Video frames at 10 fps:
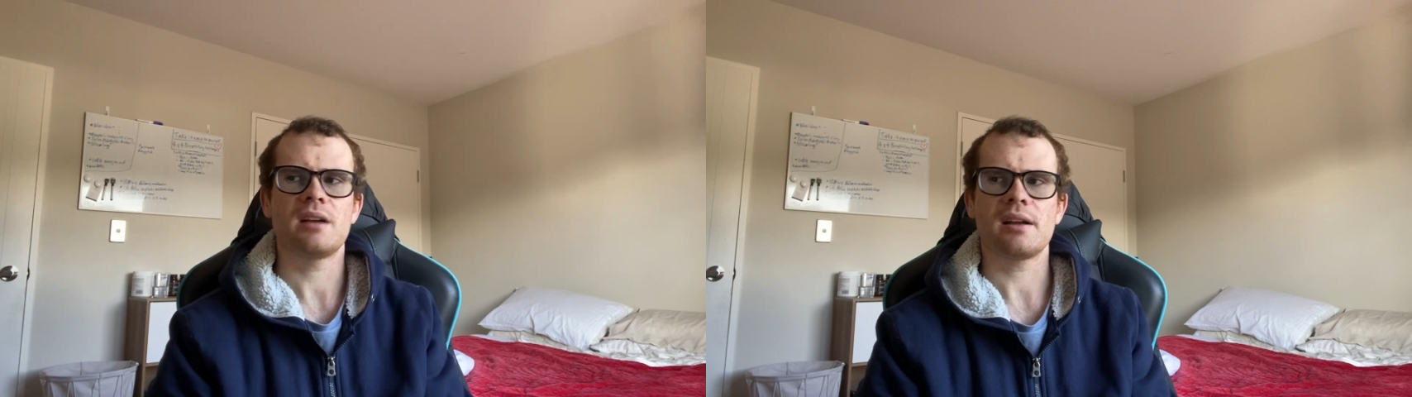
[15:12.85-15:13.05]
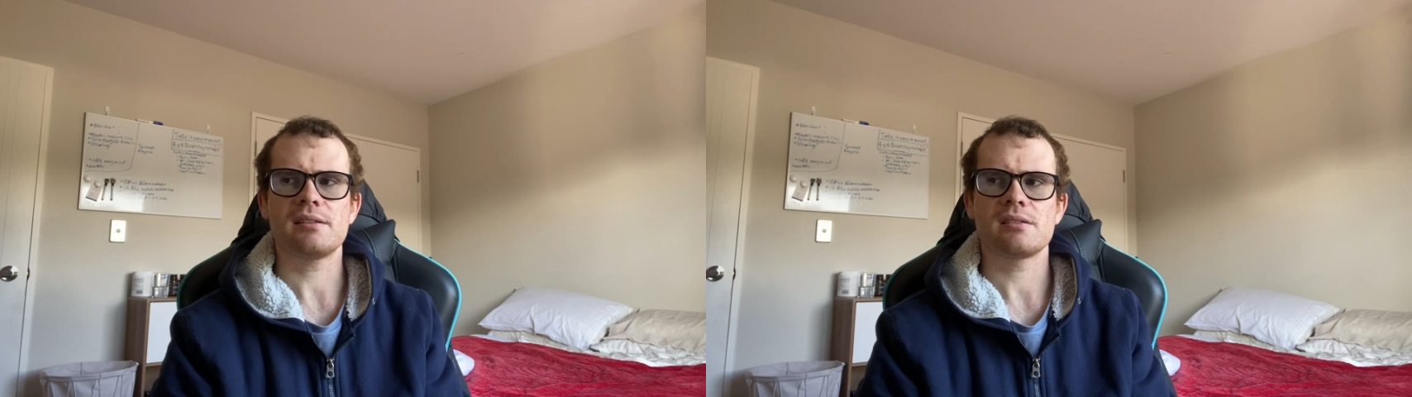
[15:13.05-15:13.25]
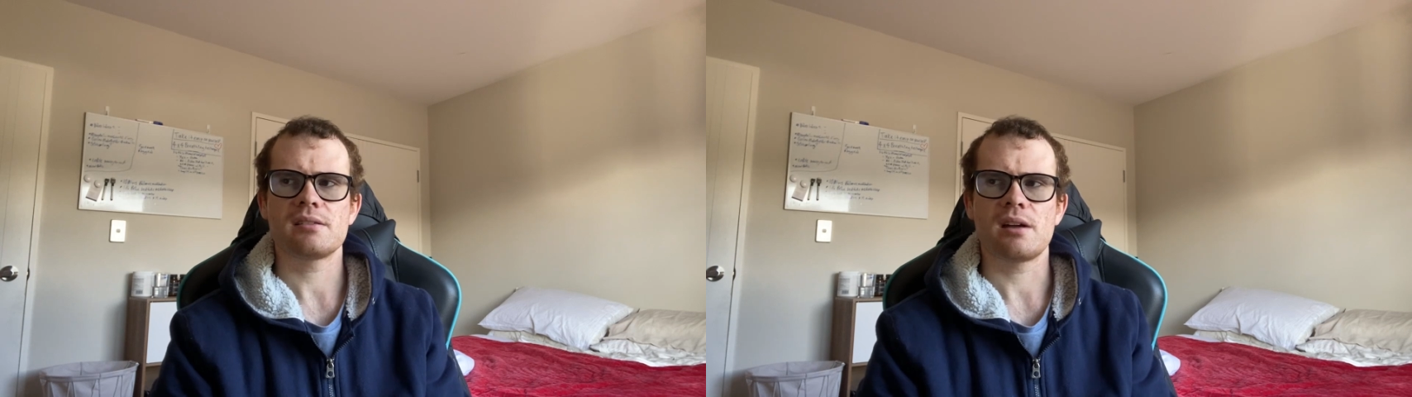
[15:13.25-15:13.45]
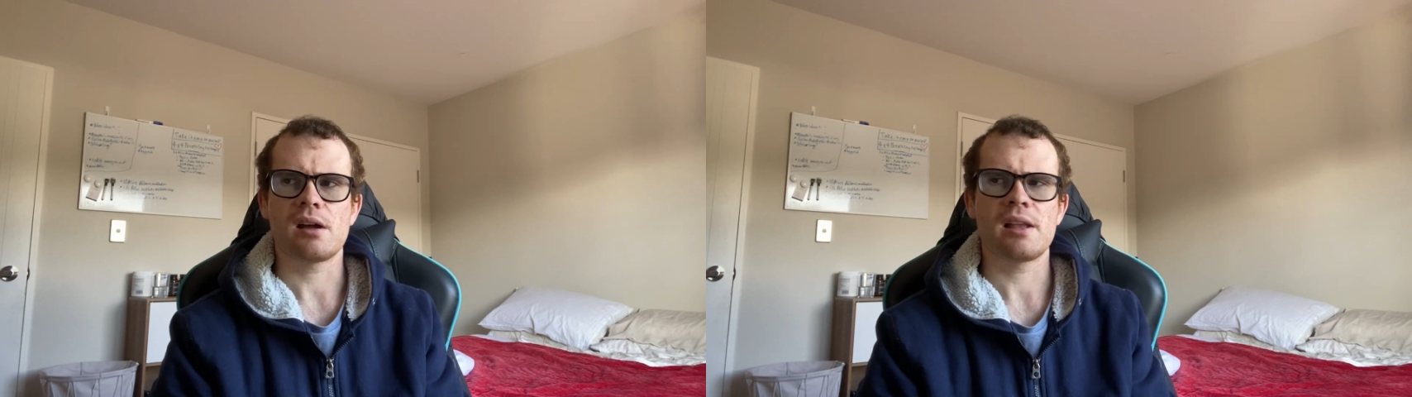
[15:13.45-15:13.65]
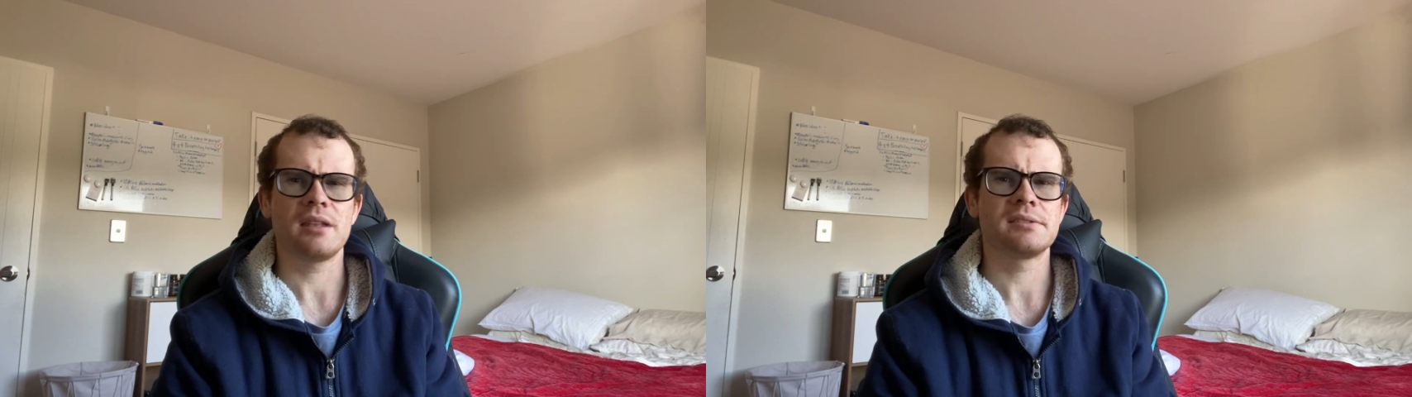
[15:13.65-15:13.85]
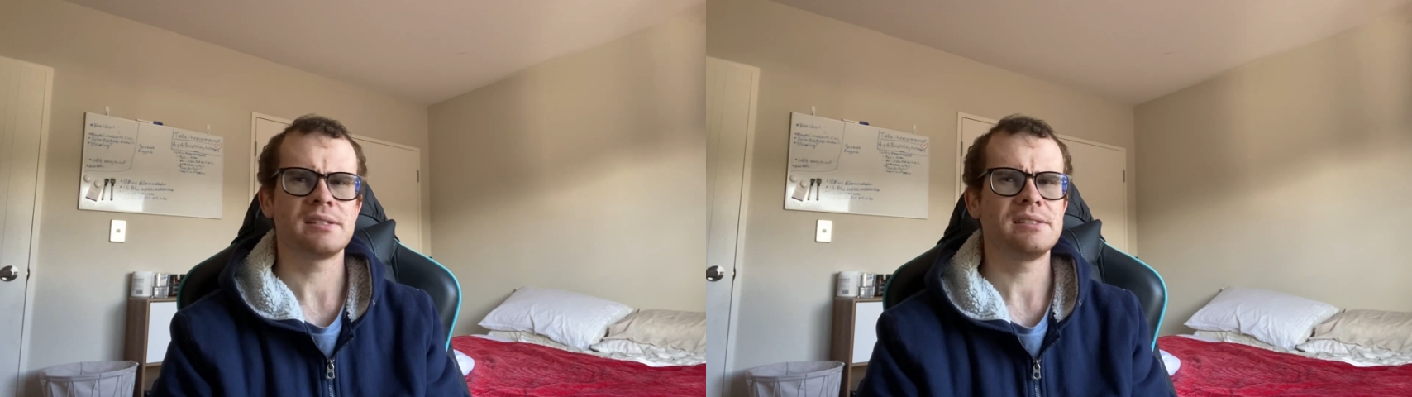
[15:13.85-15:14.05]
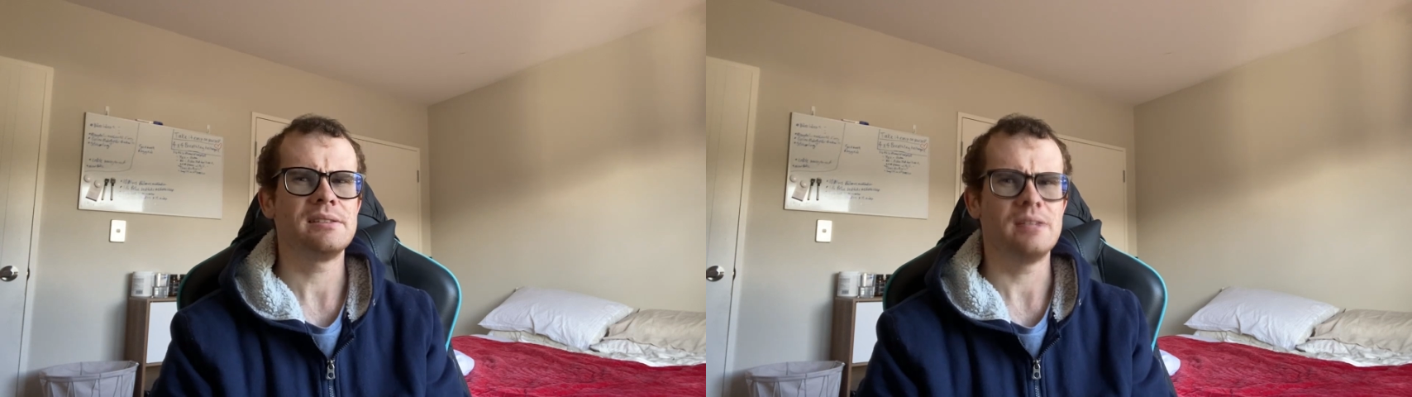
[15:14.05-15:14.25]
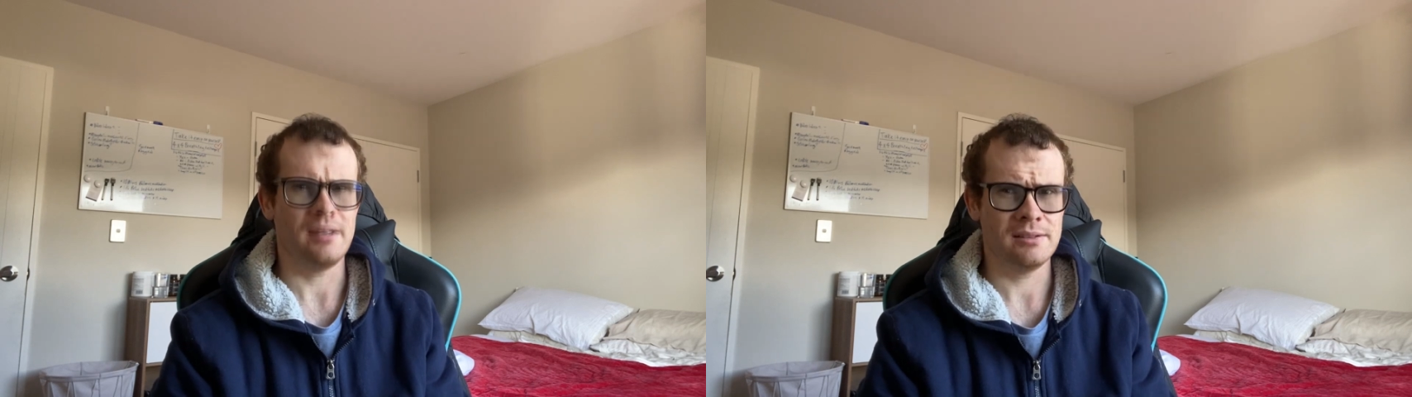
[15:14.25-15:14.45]
I I said
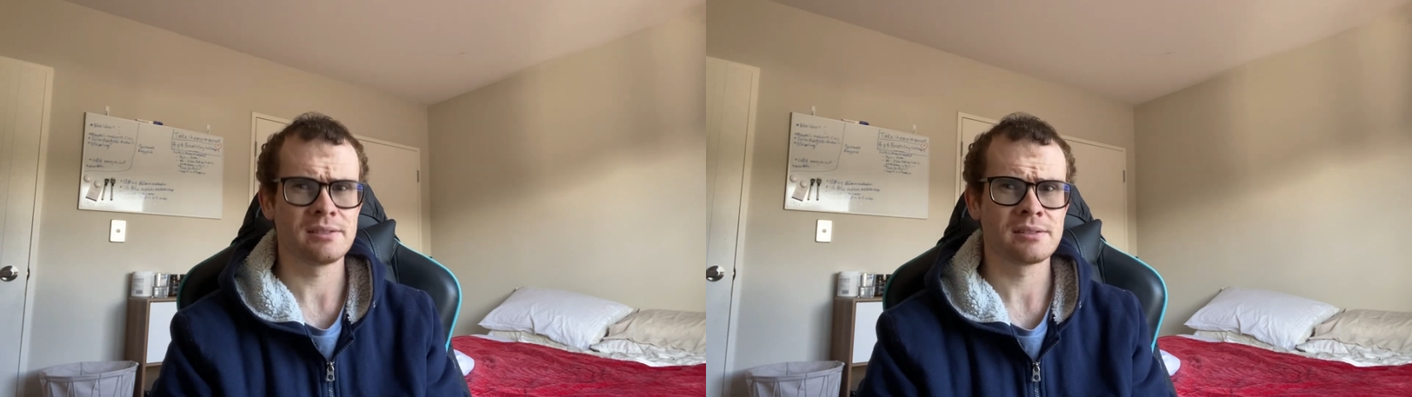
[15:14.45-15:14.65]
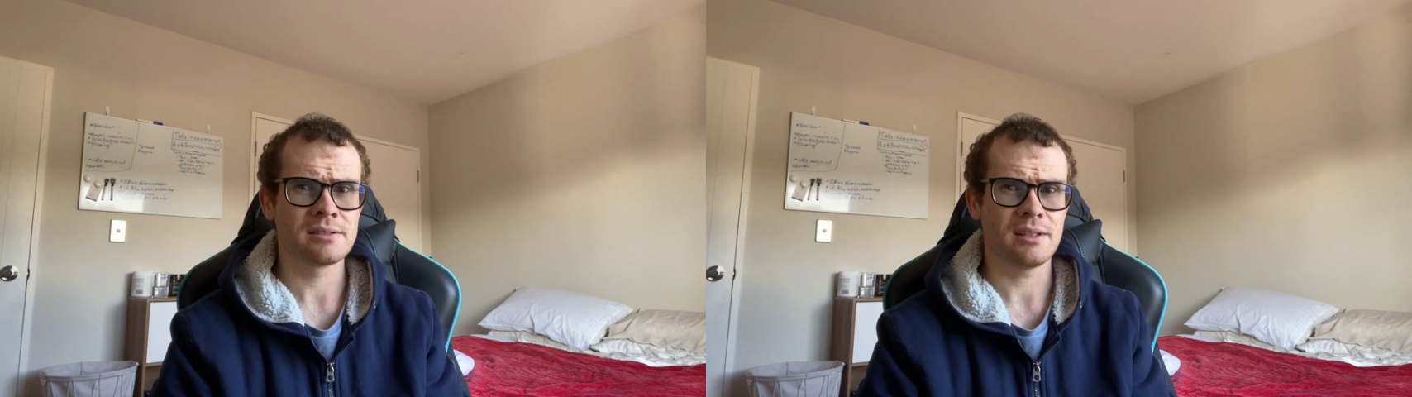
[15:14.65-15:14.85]
yes,